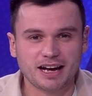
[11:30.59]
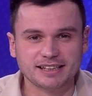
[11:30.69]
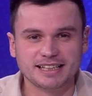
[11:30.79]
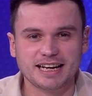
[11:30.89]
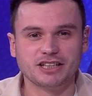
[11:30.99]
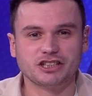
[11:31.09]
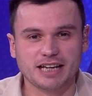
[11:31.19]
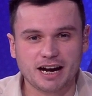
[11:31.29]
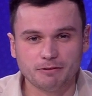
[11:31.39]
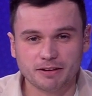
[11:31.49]
as he
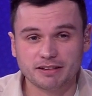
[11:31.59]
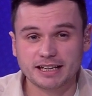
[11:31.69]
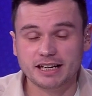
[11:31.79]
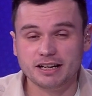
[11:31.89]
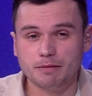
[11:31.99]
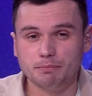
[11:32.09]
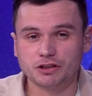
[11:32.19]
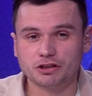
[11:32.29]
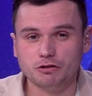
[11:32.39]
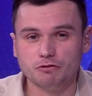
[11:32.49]
edged out the number
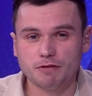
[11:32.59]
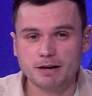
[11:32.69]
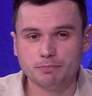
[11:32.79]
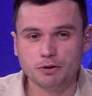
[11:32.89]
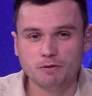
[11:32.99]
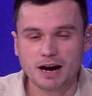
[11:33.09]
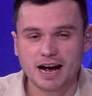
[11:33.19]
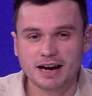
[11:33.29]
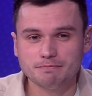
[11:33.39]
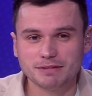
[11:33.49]
2 Red Bull
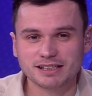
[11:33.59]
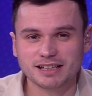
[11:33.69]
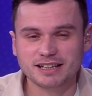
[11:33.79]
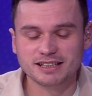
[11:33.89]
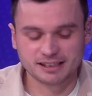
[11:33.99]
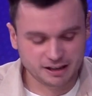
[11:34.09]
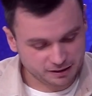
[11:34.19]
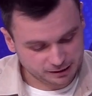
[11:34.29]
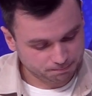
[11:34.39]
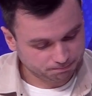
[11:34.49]
and Mercedes
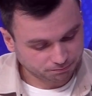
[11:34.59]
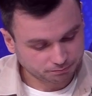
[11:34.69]
cars.